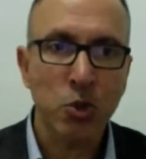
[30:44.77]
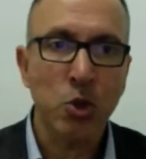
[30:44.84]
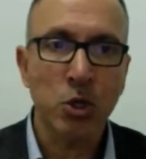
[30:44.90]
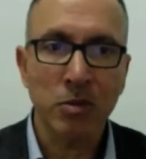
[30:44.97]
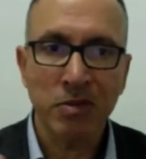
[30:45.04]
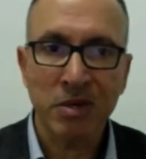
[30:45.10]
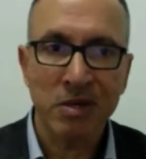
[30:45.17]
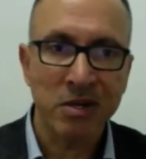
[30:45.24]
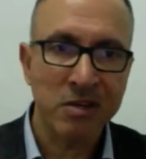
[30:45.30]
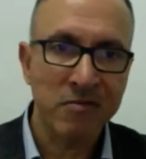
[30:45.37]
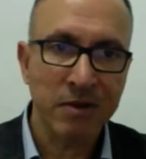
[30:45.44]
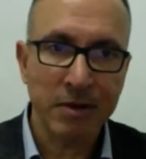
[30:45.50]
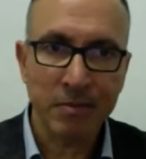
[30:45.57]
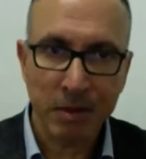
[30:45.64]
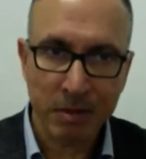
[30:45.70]
going to be
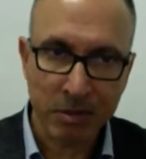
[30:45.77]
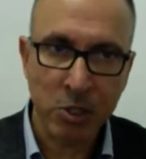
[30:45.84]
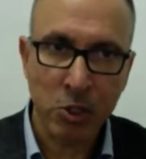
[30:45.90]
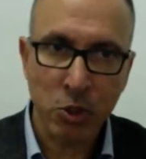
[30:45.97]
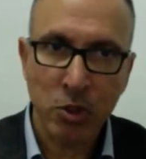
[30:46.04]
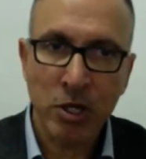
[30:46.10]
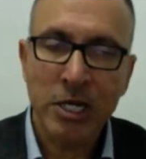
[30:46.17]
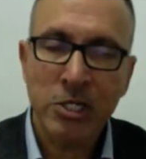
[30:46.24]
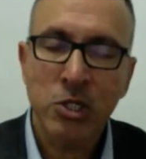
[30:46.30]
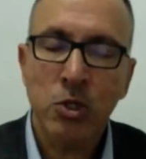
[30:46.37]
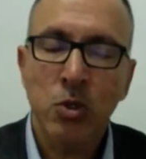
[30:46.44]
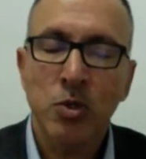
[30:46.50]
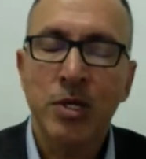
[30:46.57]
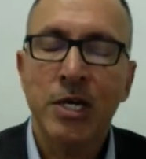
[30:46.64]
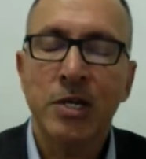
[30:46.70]
revamped. I think you guys
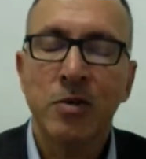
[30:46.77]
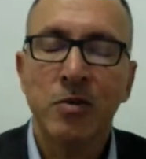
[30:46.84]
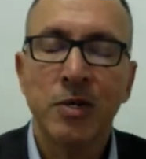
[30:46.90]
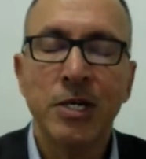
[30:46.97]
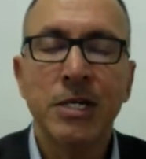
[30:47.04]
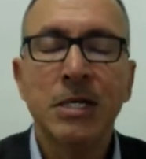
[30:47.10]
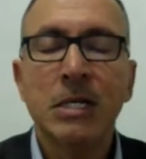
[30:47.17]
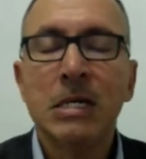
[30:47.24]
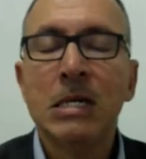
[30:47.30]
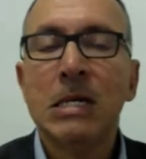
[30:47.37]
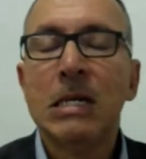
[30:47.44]
know that already.